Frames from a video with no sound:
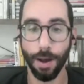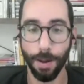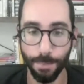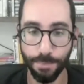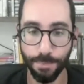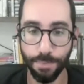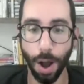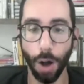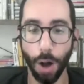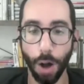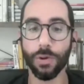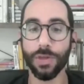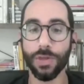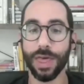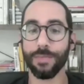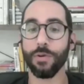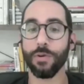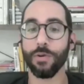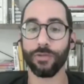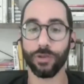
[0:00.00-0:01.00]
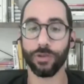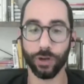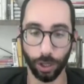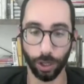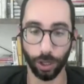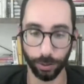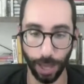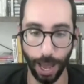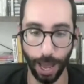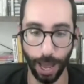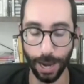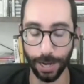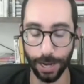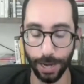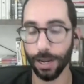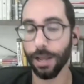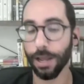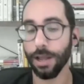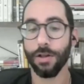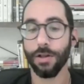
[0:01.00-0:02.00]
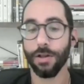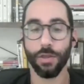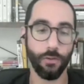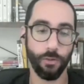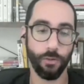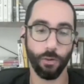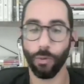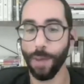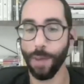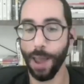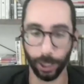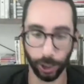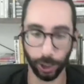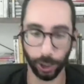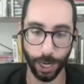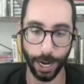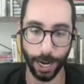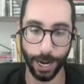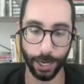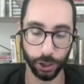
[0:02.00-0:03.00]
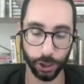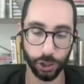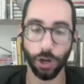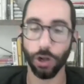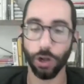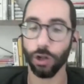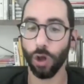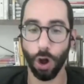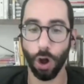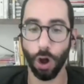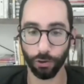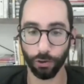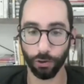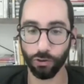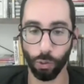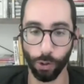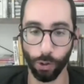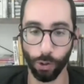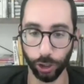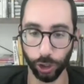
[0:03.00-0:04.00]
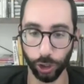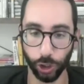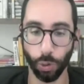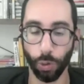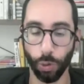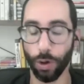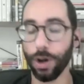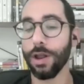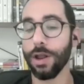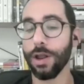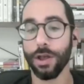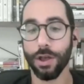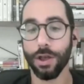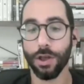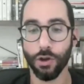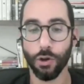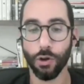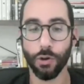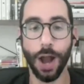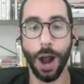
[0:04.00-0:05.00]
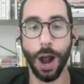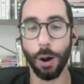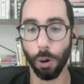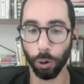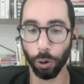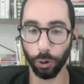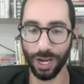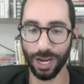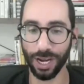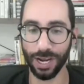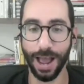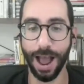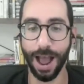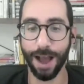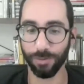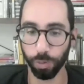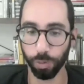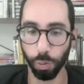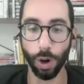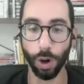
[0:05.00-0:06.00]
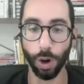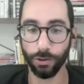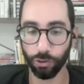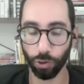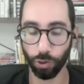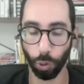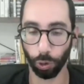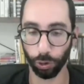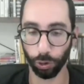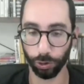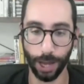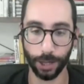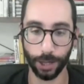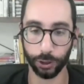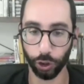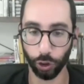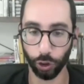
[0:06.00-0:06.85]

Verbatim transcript: But when they moved it online, the format changed. Long story short, you're now only going to have one scored logical